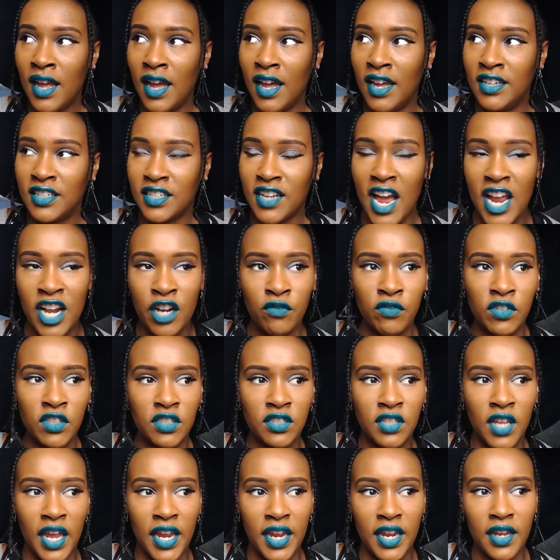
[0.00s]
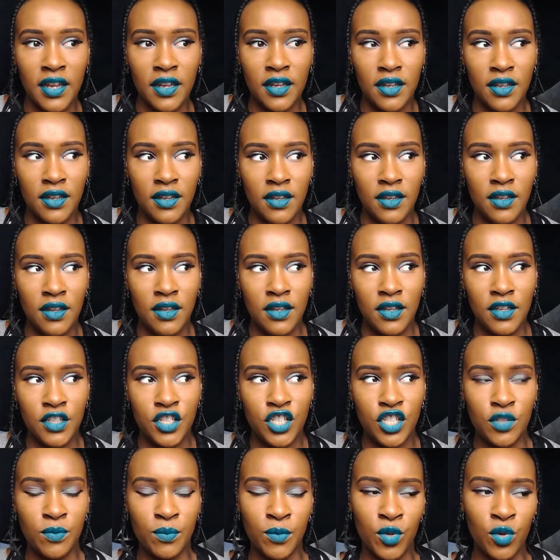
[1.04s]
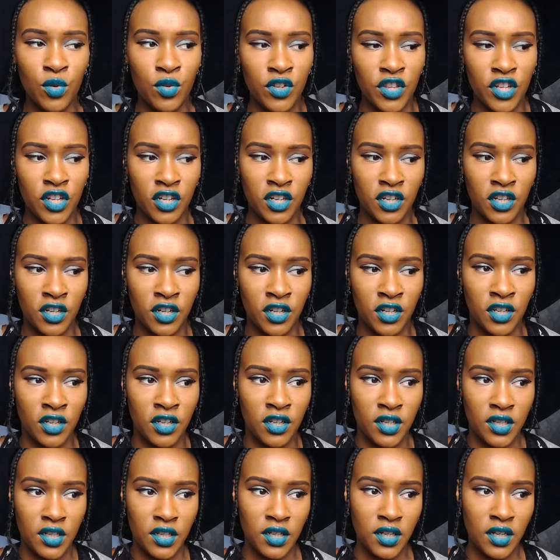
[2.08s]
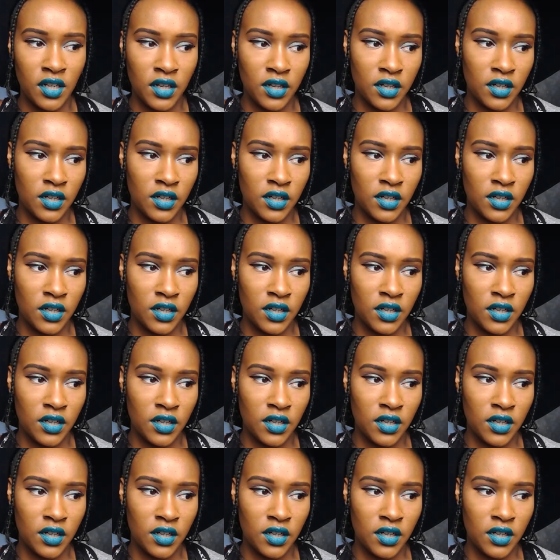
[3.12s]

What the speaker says: is kind of just like smoother